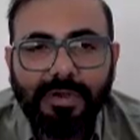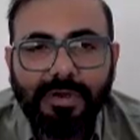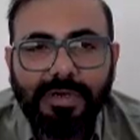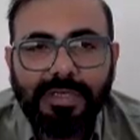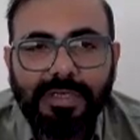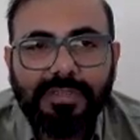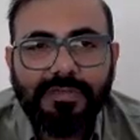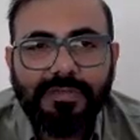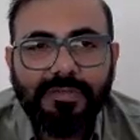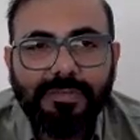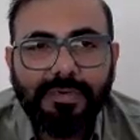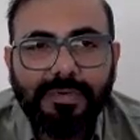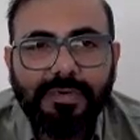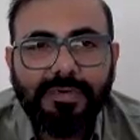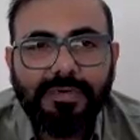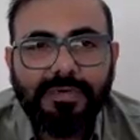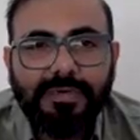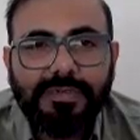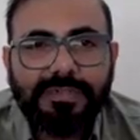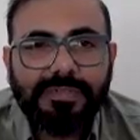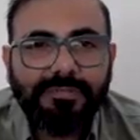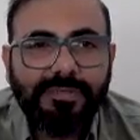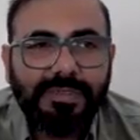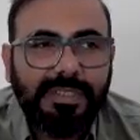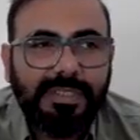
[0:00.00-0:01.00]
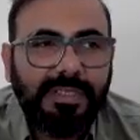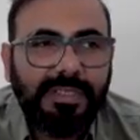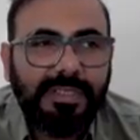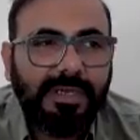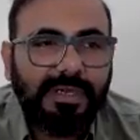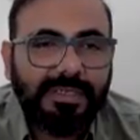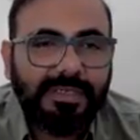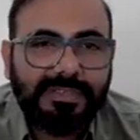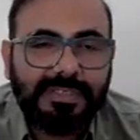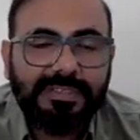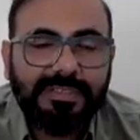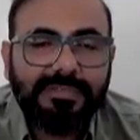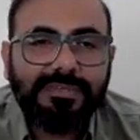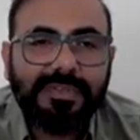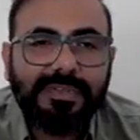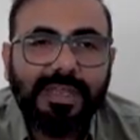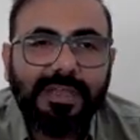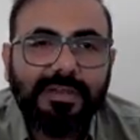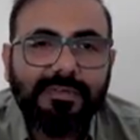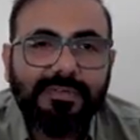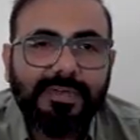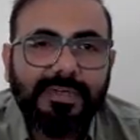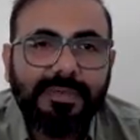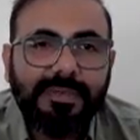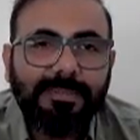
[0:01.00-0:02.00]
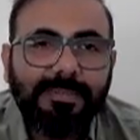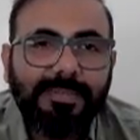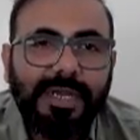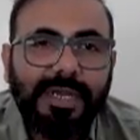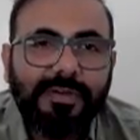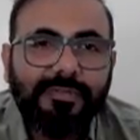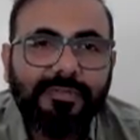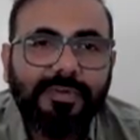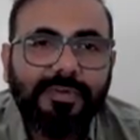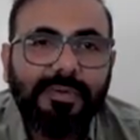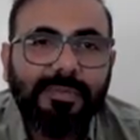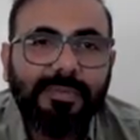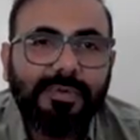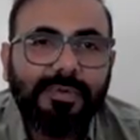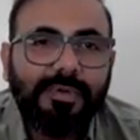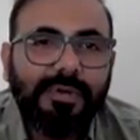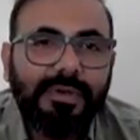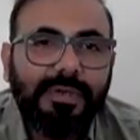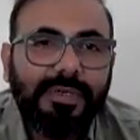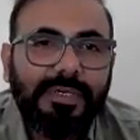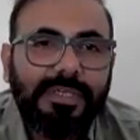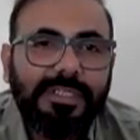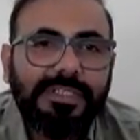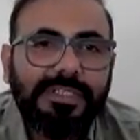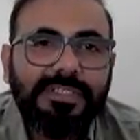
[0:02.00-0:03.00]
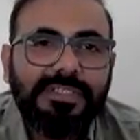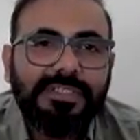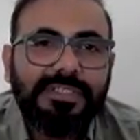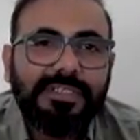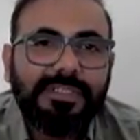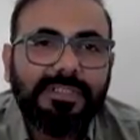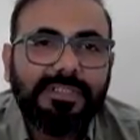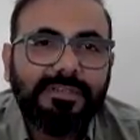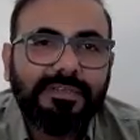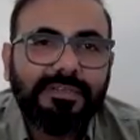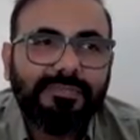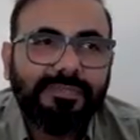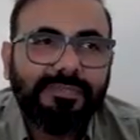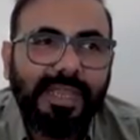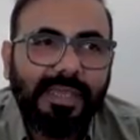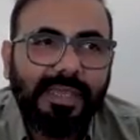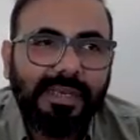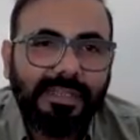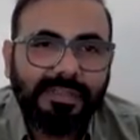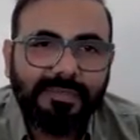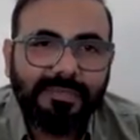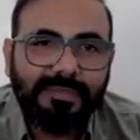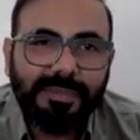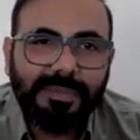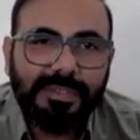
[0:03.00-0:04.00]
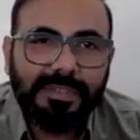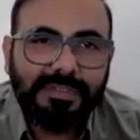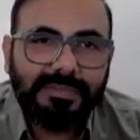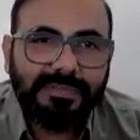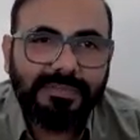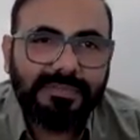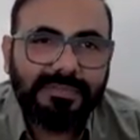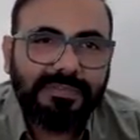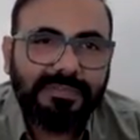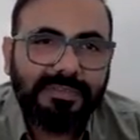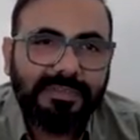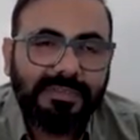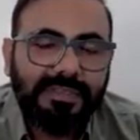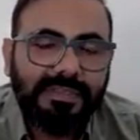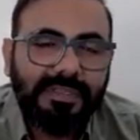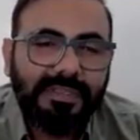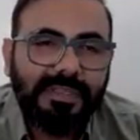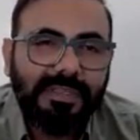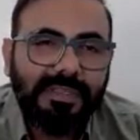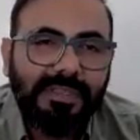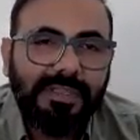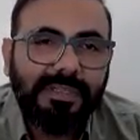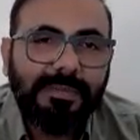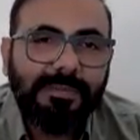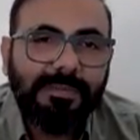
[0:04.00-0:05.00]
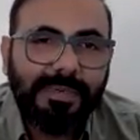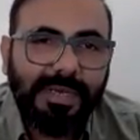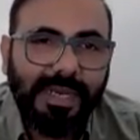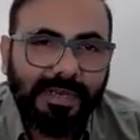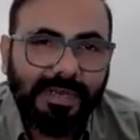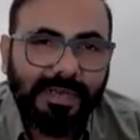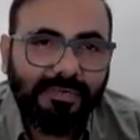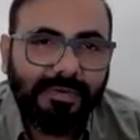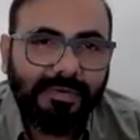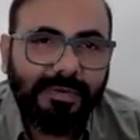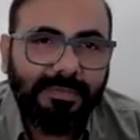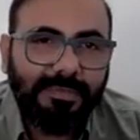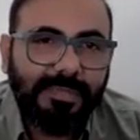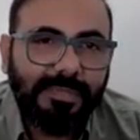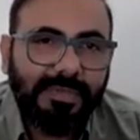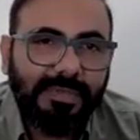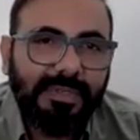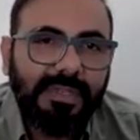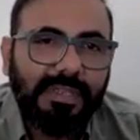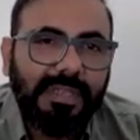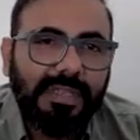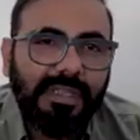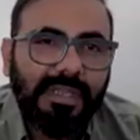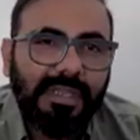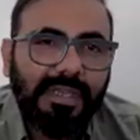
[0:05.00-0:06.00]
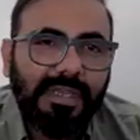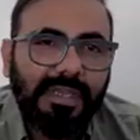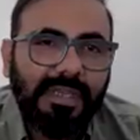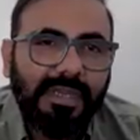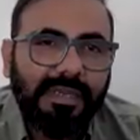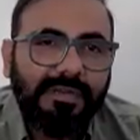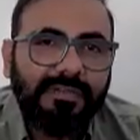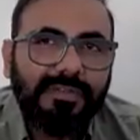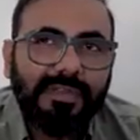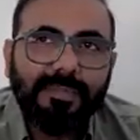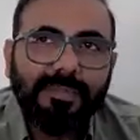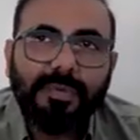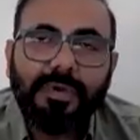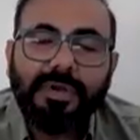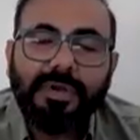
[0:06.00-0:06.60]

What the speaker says: a lot in sports. We ourselves have a platform called Digital Fan Experience Platform. It's